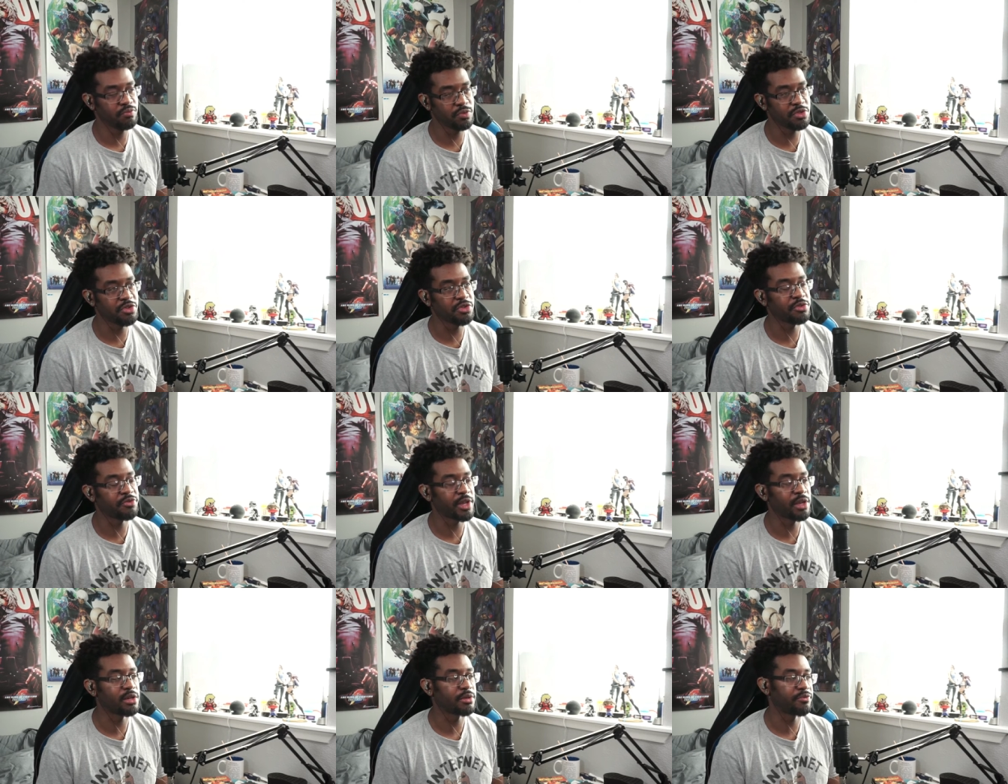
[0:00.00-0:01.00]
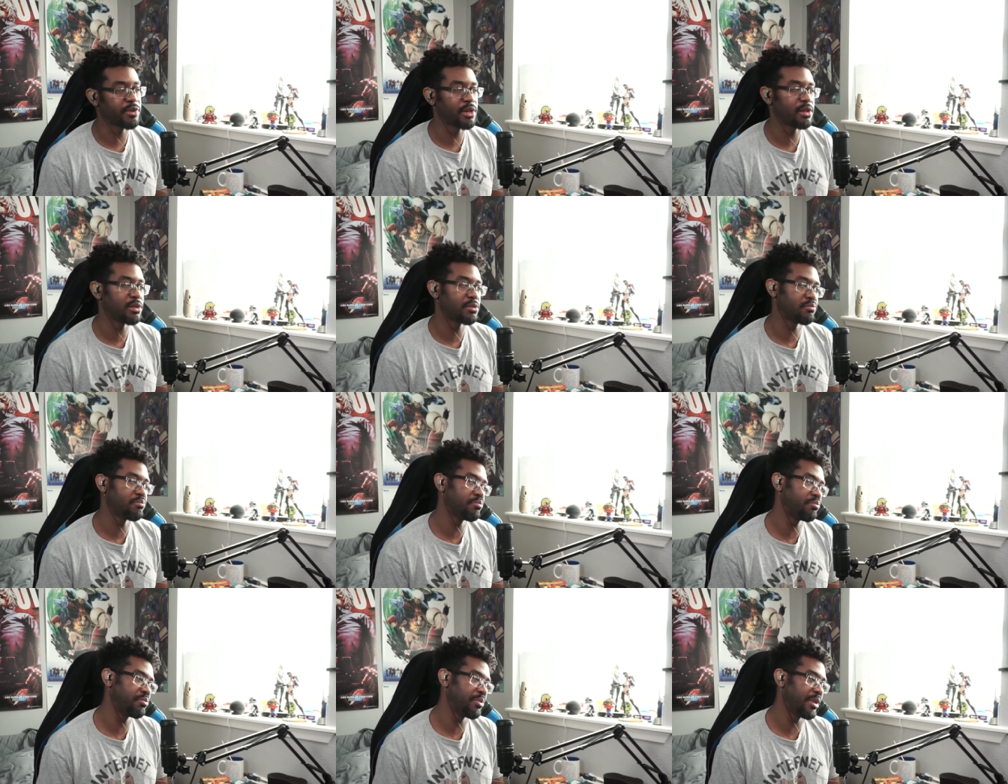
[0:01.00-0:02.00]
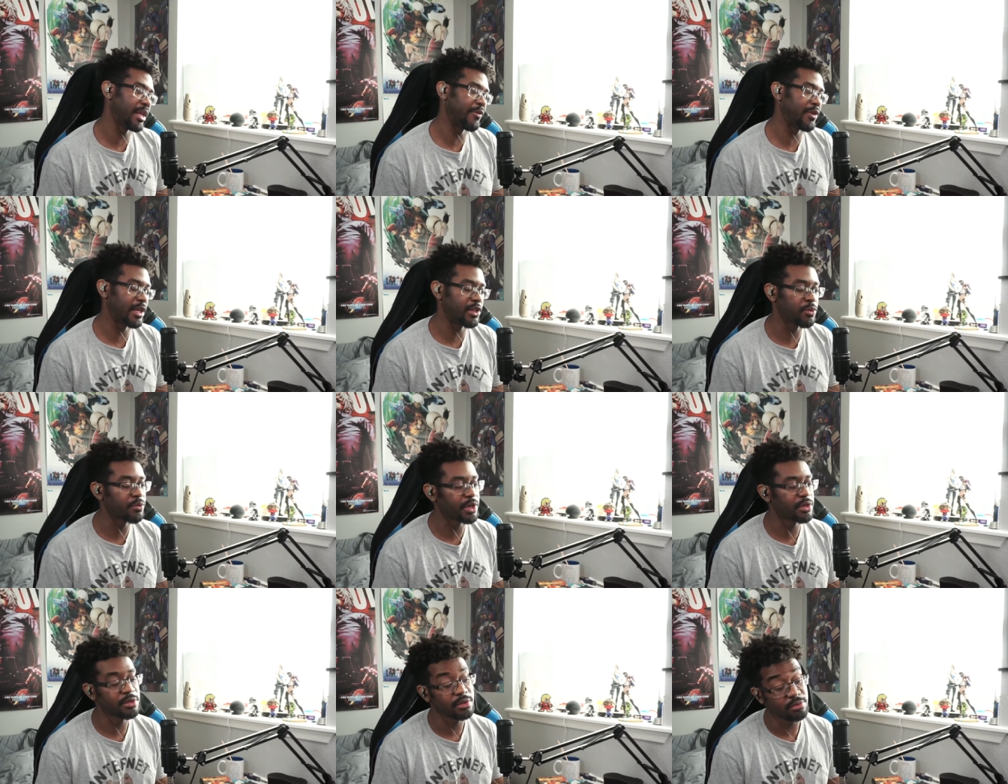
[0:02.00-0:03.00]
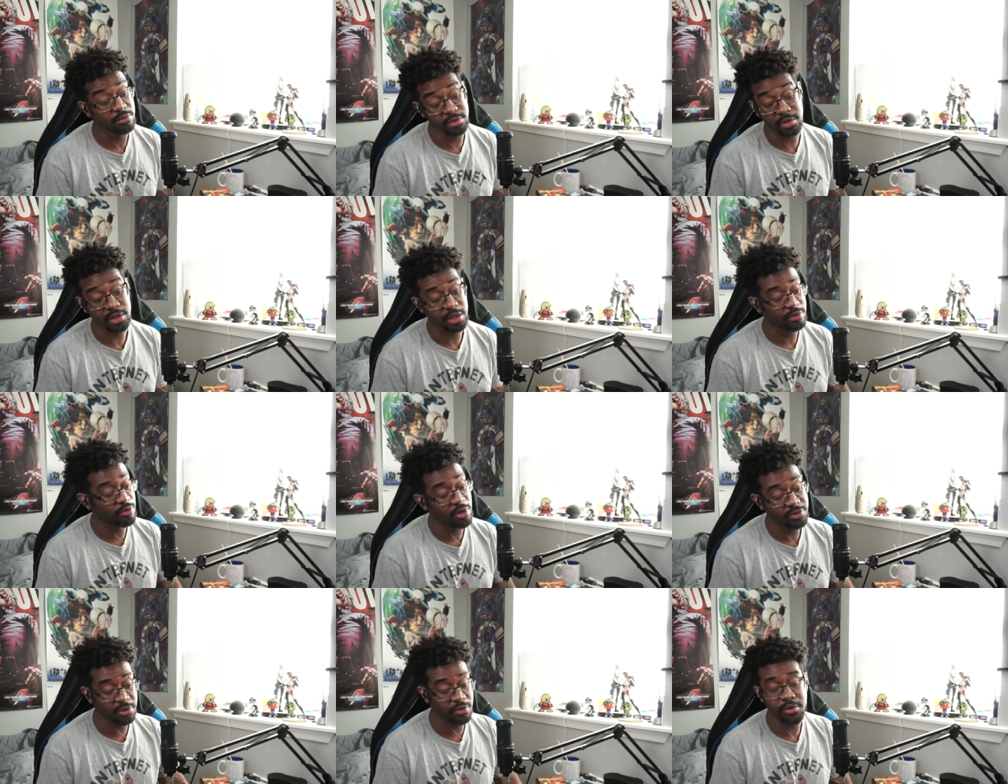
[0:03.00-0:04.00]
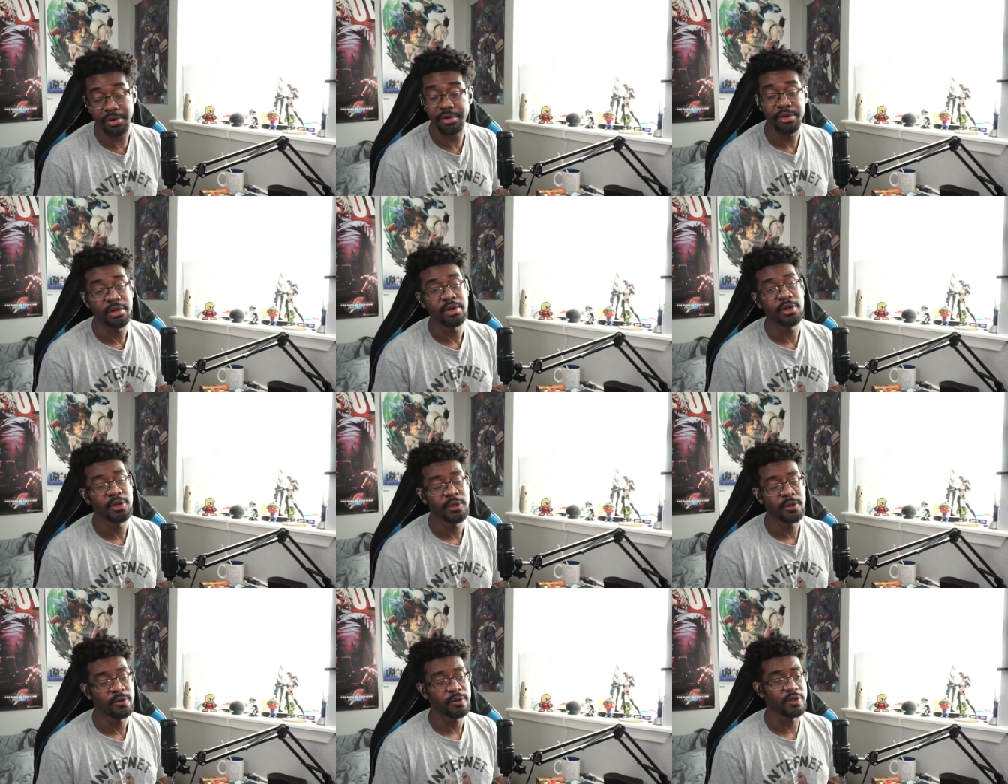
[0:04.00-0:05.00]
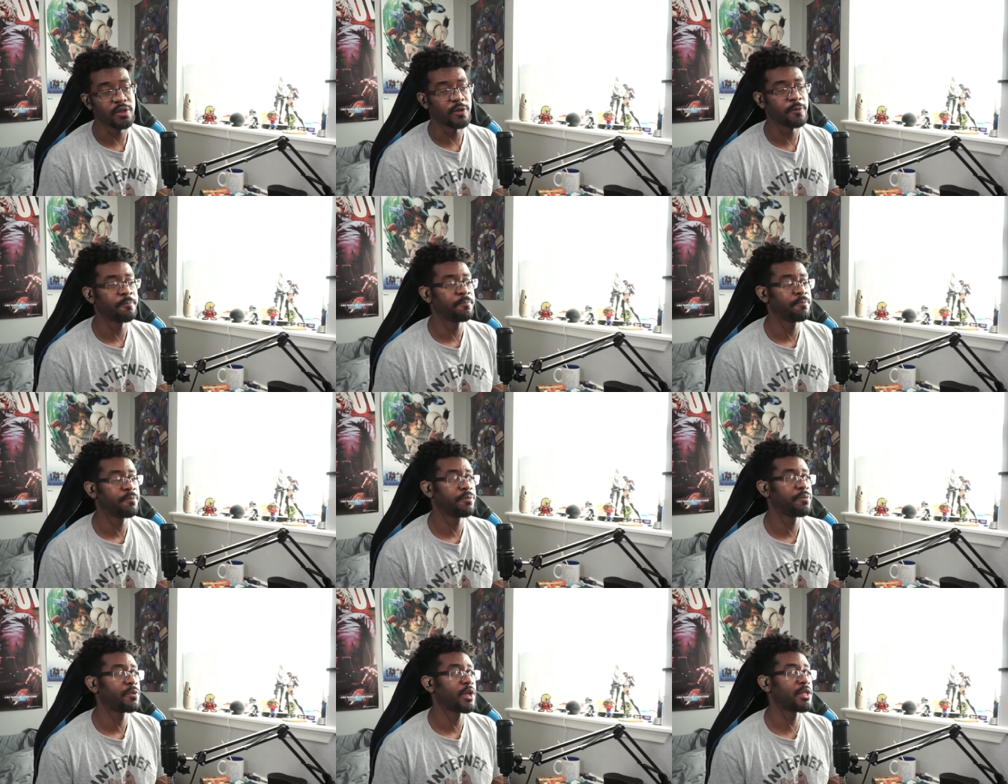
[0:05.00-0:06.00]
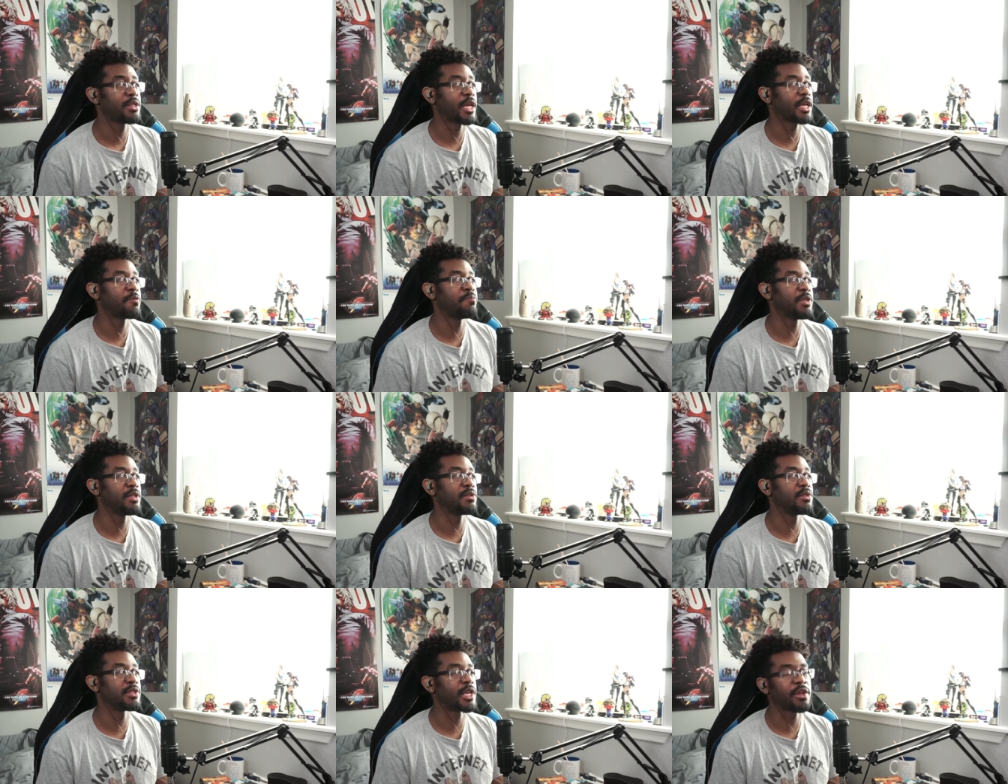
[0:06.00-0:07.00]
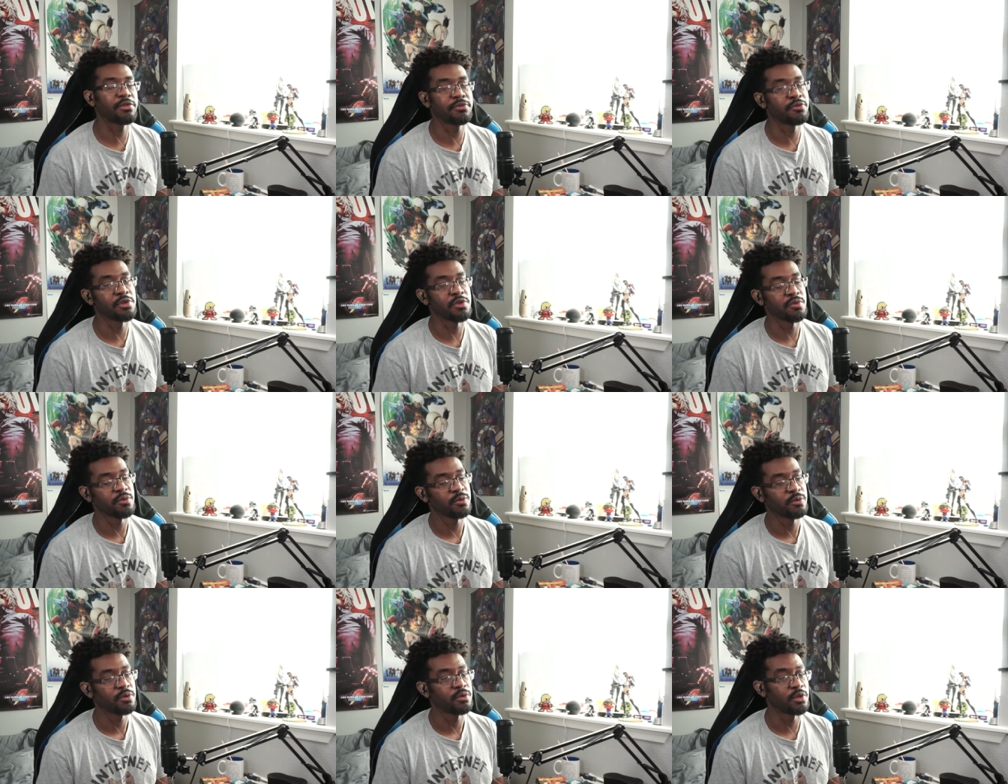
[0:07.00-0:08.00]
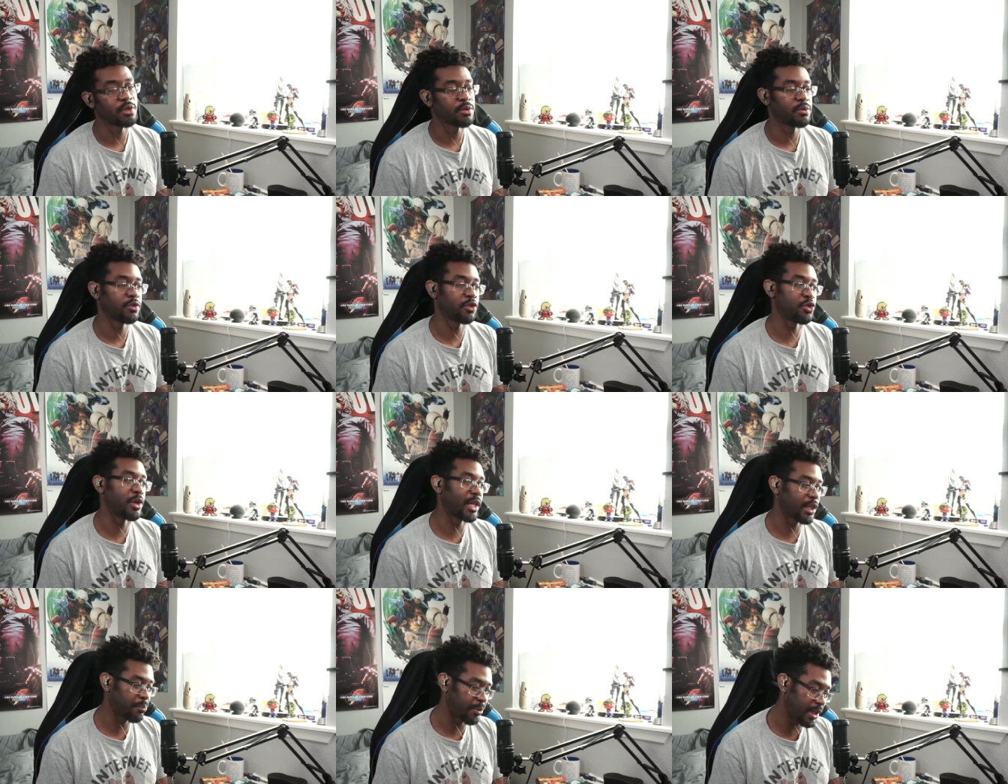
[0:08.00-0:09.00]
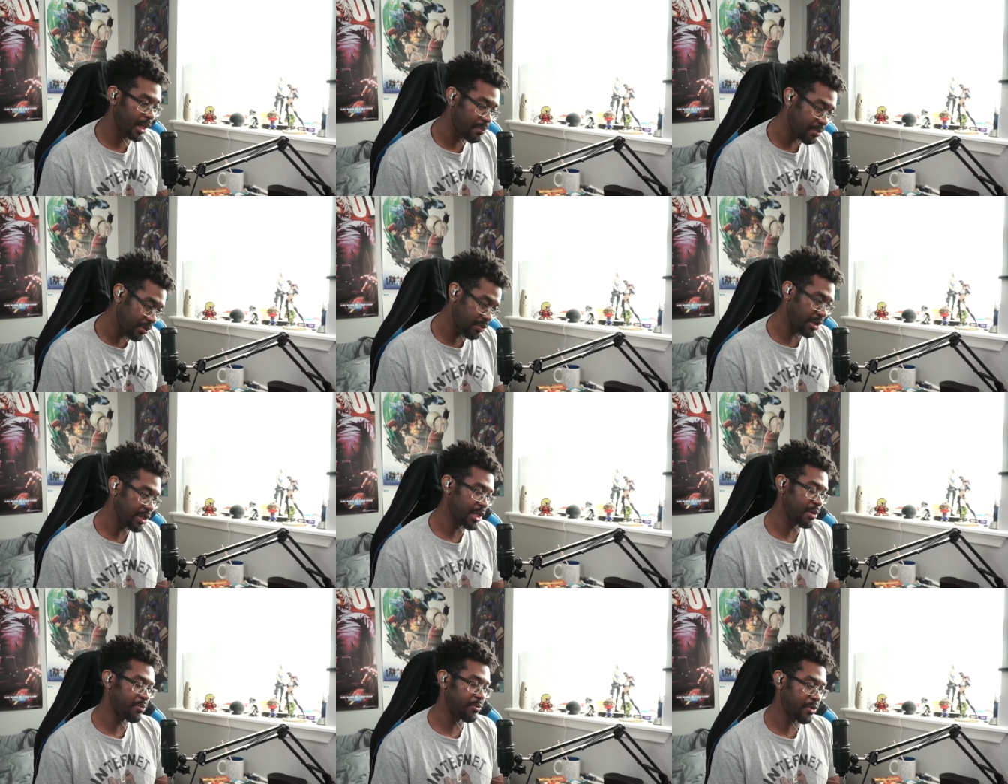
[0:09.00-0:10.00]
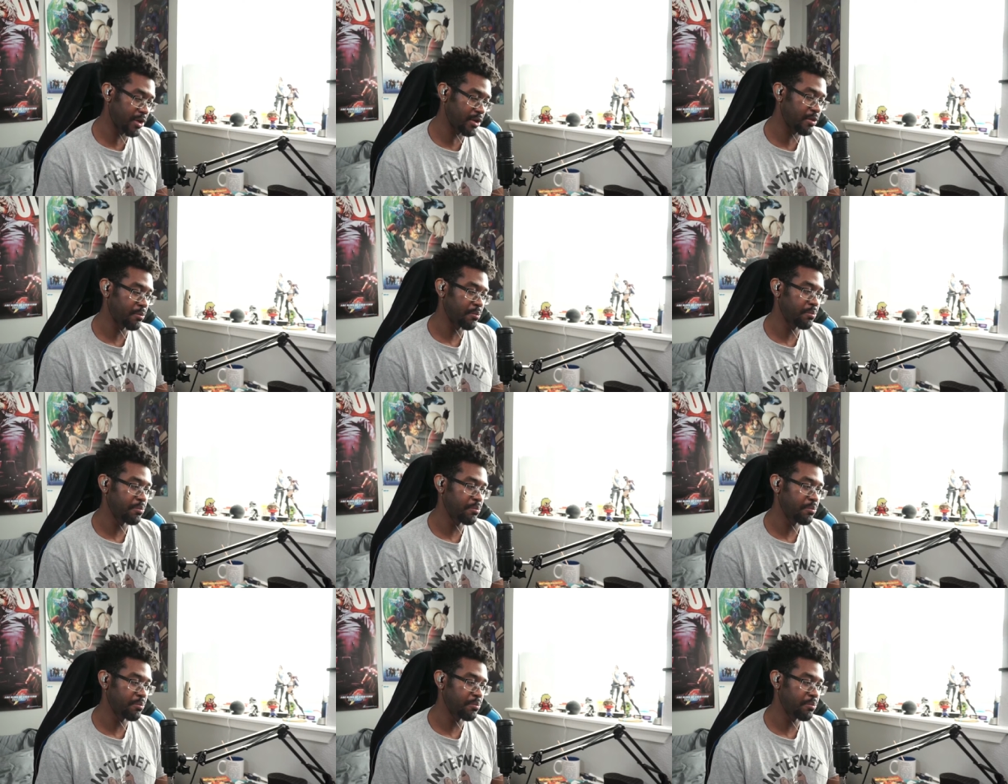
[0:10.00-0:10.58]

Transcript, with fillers: You just use Fei Long. Fei Long, if he hits you with Rekka, you're gonna get tossed to the corner, you know, and that could be disaster for you, you know. So you have to play that mid-range game very,